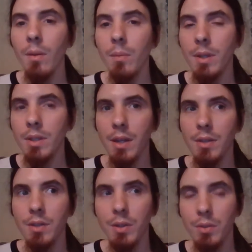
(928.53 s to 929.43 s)
which
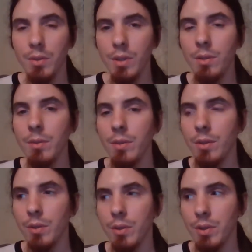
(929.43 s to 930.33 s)
I showed you
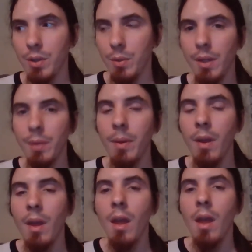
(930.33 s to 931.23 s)
or showing you
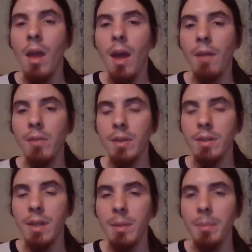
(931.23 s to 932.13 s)
after this
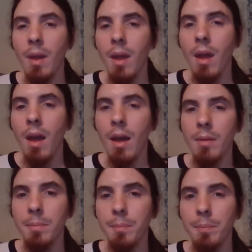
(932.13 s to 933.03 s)
clip.
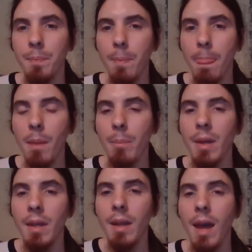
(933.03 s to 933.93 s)
Um,
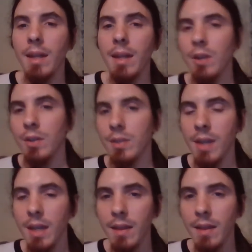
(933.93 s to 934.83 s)
but I didn't hear her
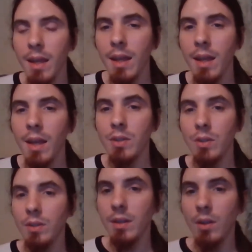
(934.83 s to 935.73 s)
say anything, and she
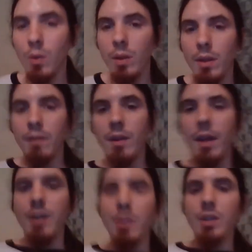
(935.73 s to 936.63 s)
looked like the Ola
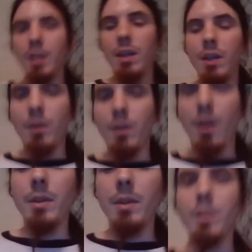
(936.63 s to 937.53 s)
Valet chick, you know, in the
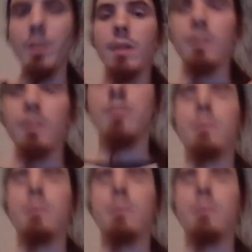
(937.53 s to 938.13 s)
hallway. She's going